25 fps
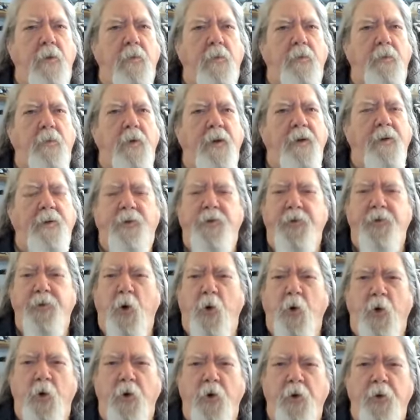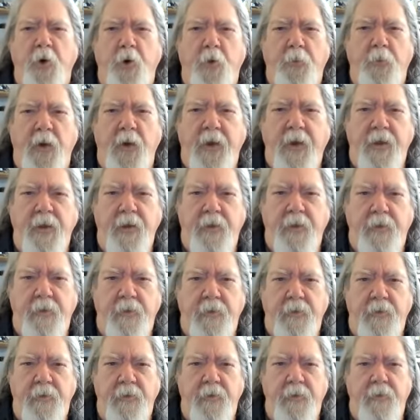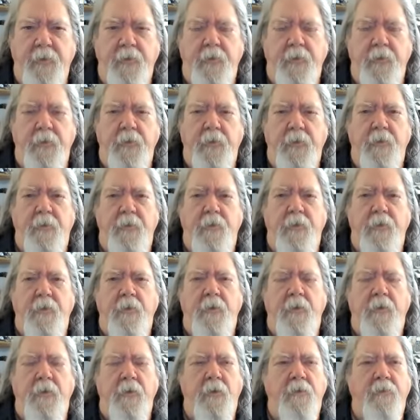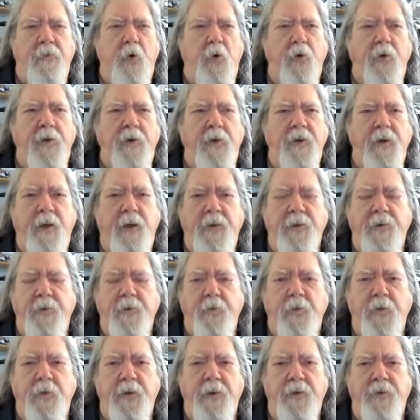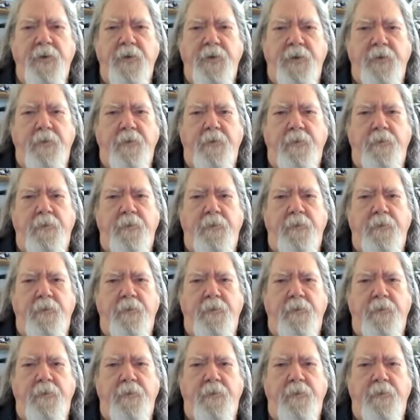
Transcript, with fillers: be the sole domain of organized religion?